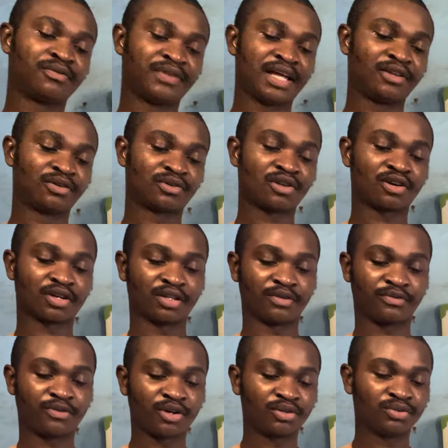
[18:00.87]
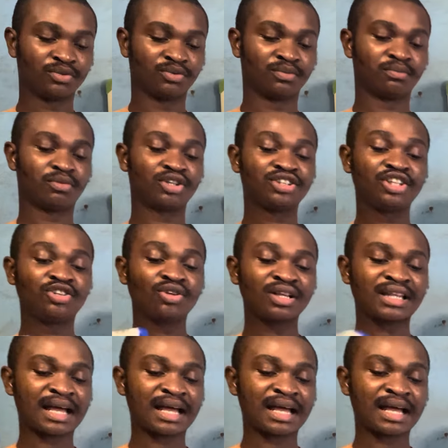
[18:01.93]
9 o'clock in the forenoon, but did not